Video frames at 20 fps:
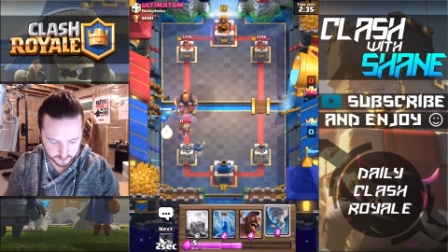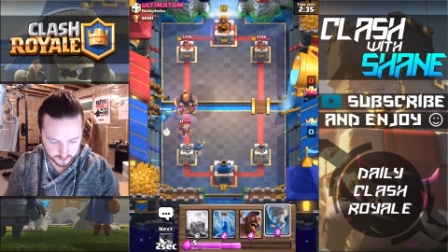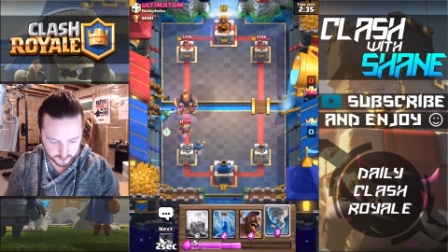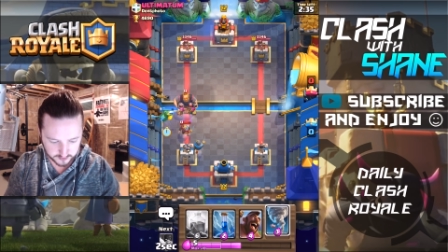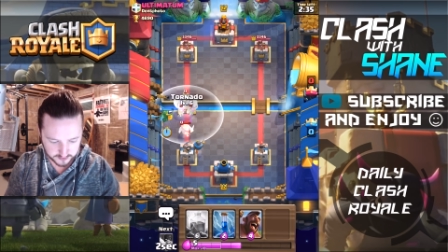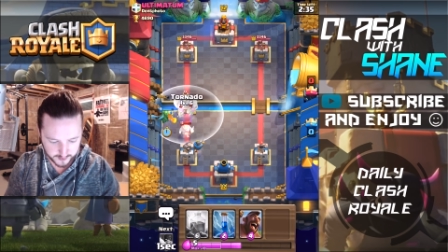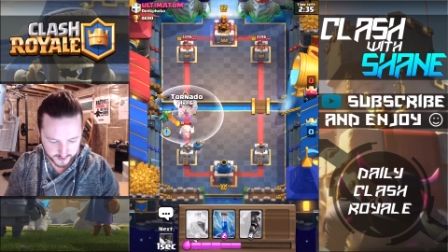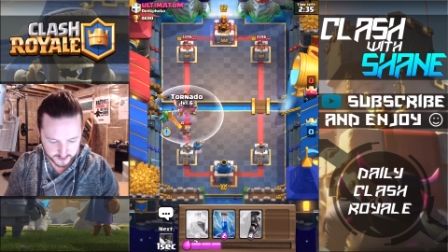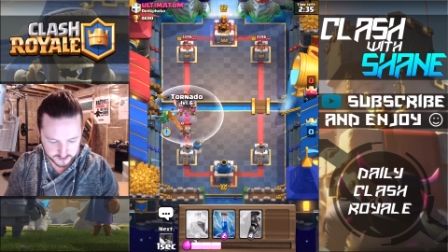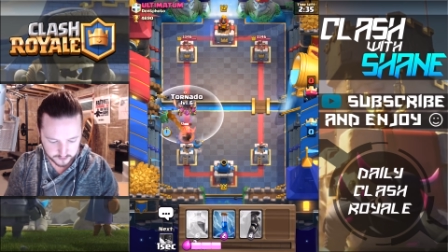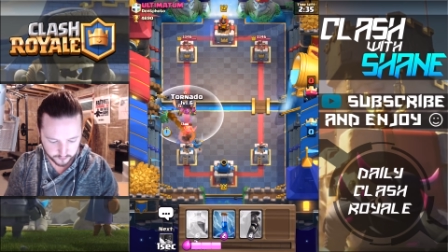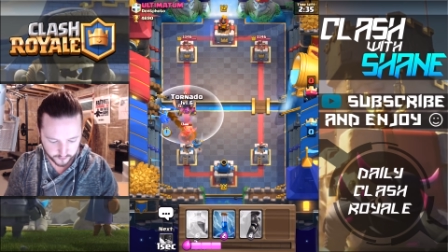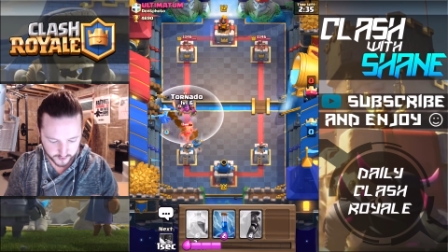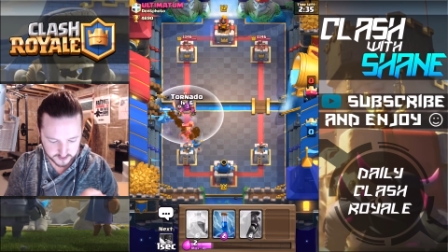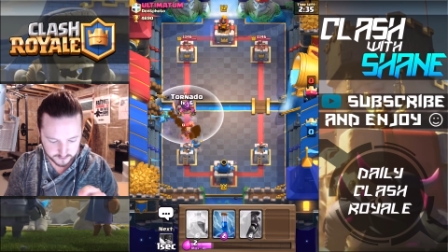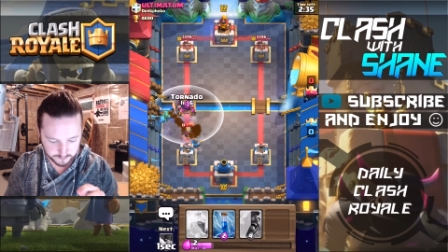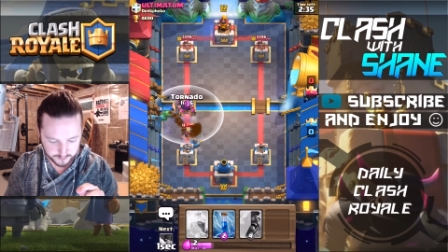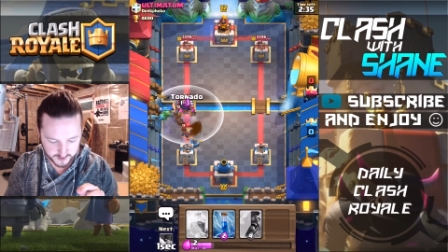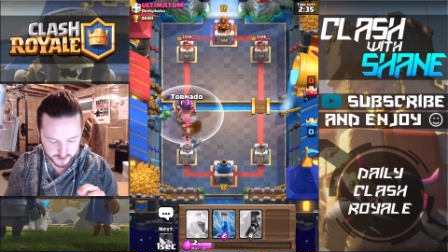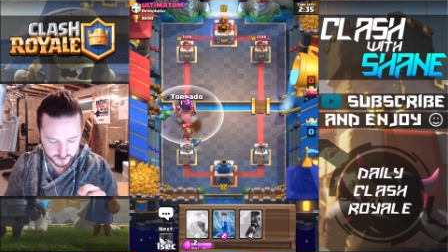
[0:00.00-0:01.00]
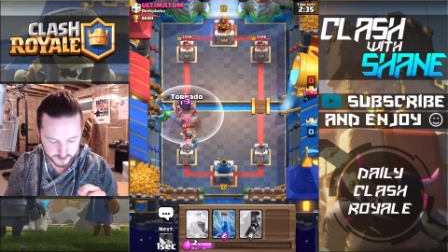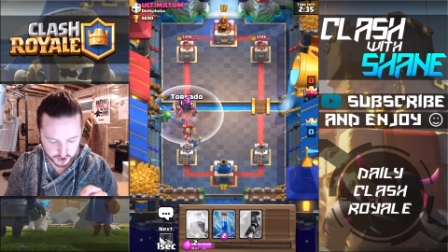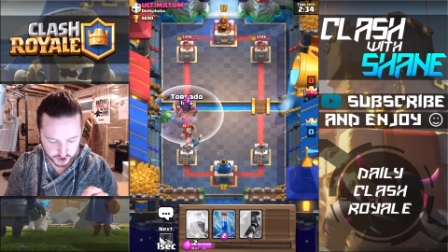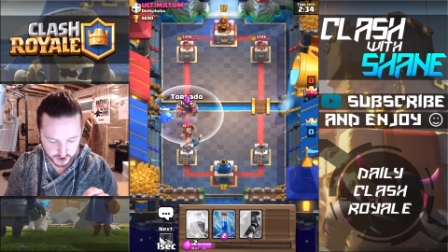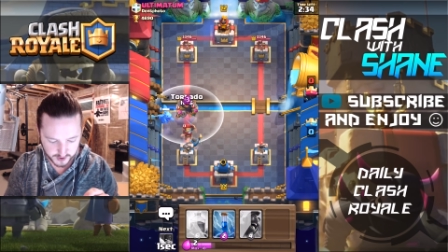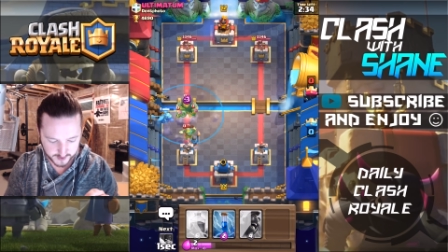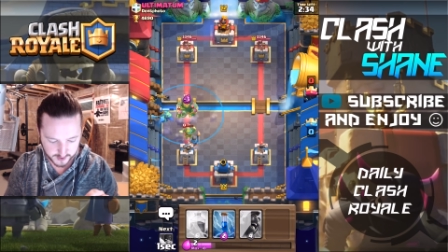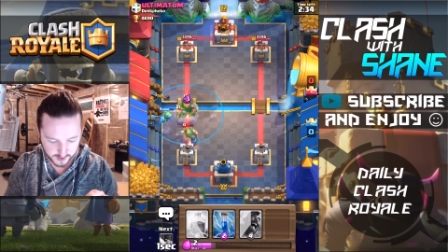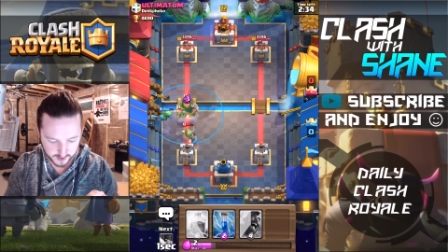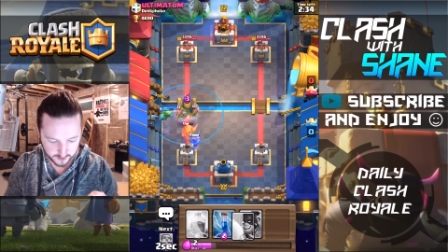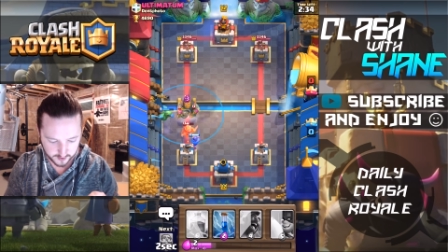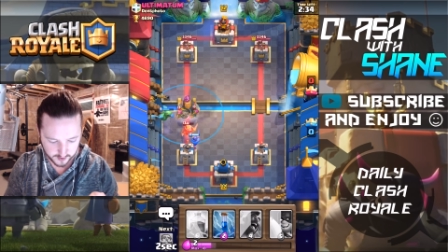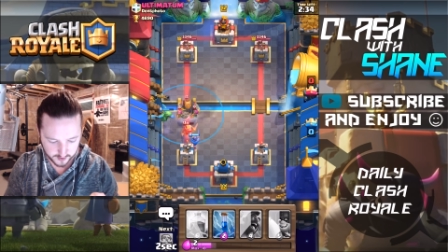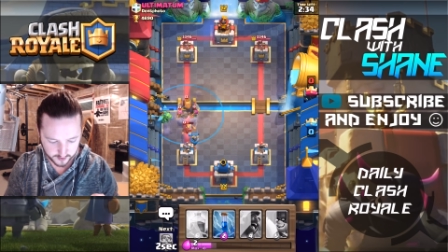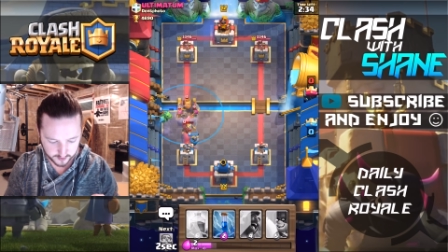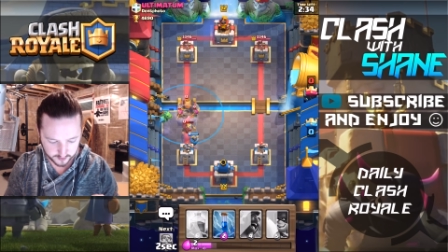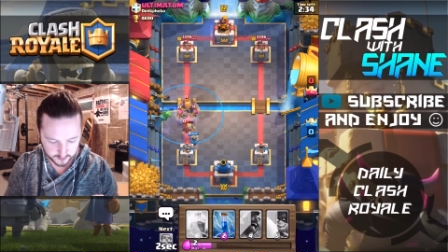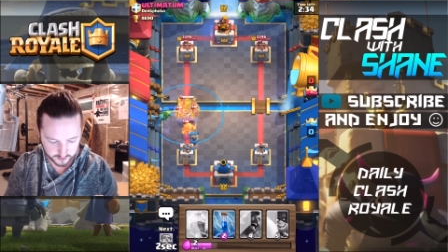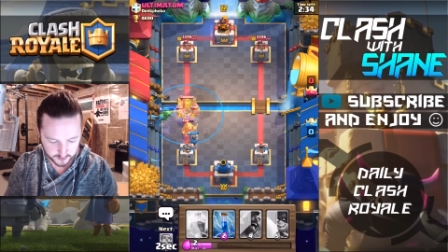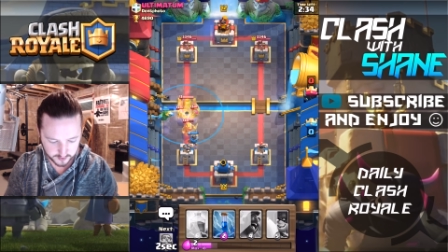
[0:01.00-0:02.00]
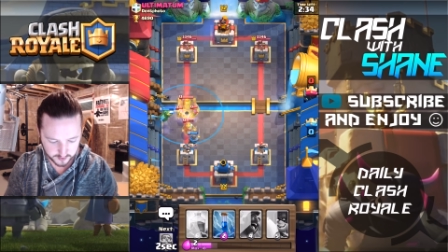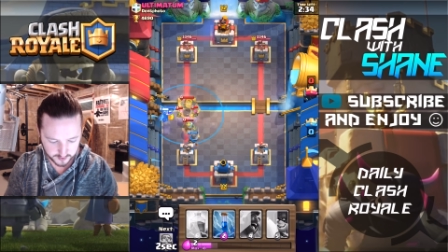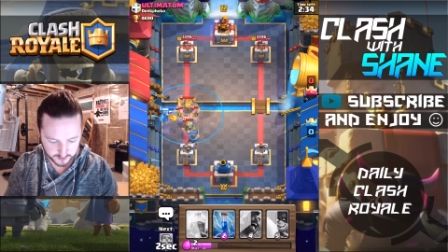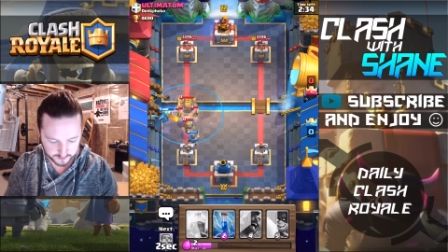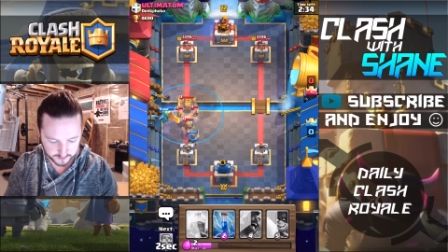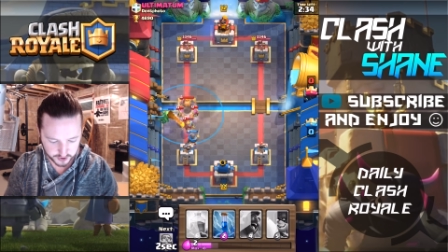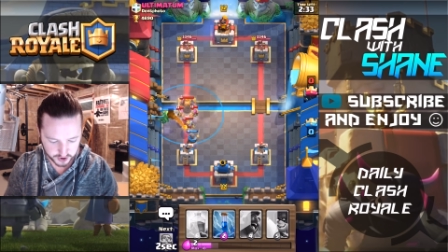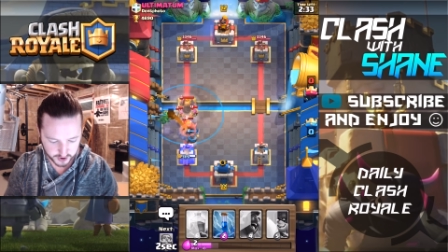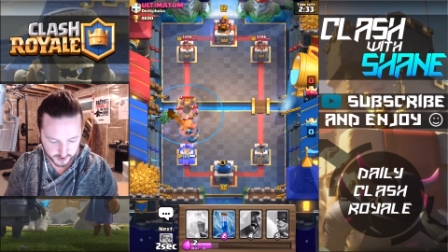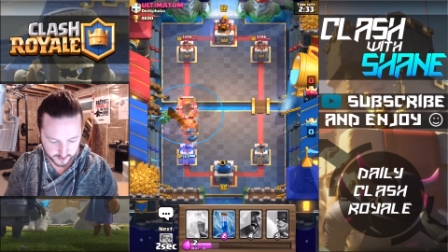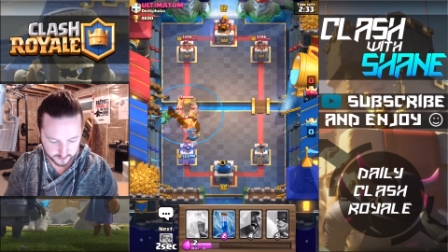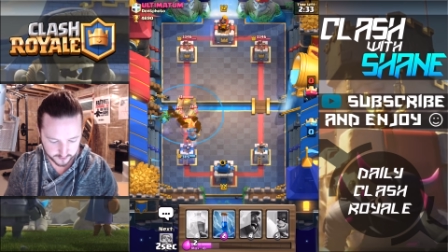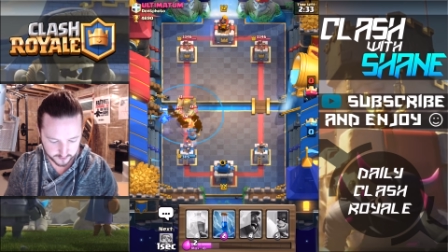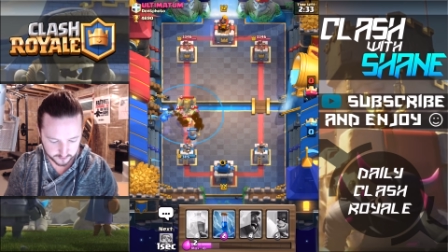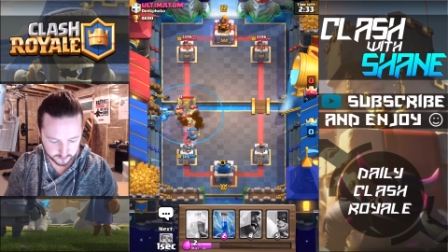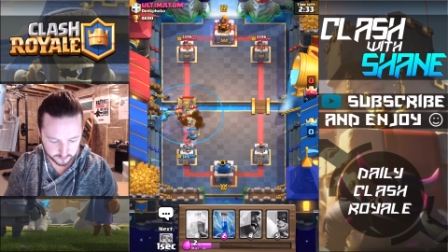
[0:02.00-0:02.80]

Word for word: can we get some rest in peace Shane uh, in the chat?